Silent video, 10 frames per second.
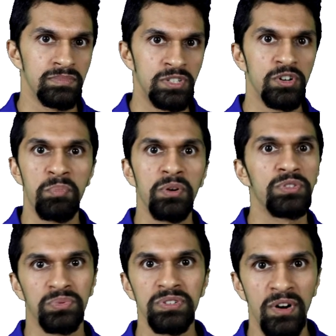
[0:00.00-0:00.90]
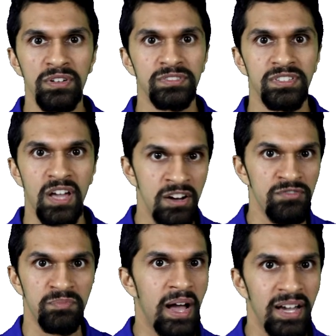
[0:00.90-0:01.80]
0.3 volts
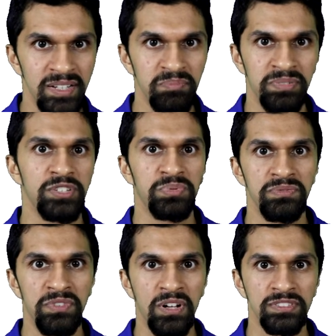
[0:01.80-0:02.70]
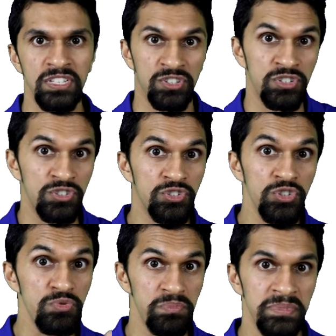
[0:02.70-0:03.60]
of my +1 volt is
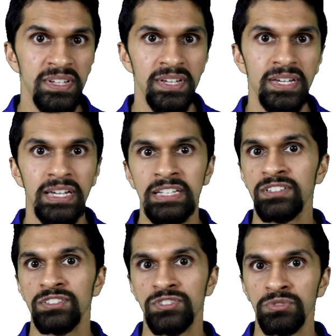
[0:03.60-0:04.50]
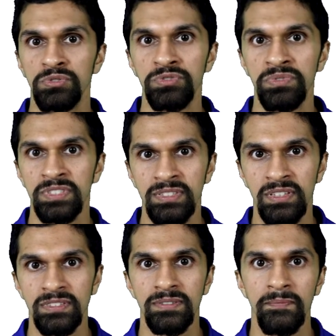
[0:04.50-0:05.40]
consumed in solution
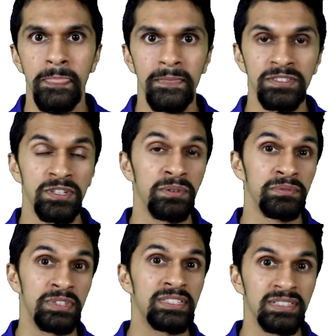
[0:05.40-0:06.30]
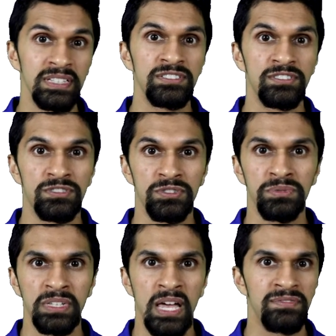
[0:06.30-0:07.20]
resistance. So this leads to
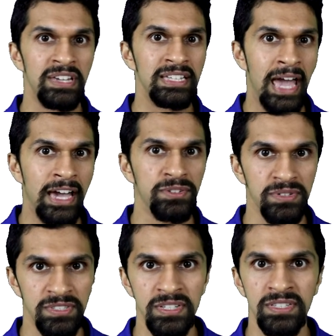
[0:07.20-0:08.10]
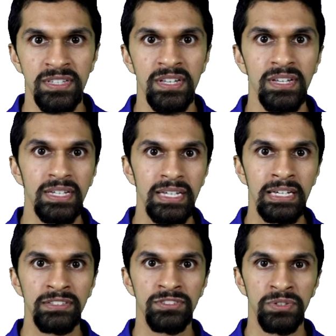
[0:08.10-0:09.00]
a lot of inaccuracies
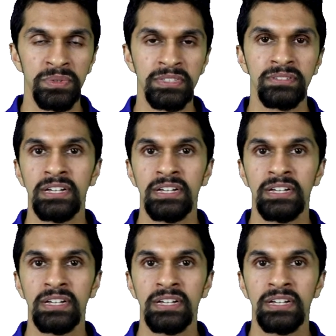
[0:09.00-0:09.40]
in doing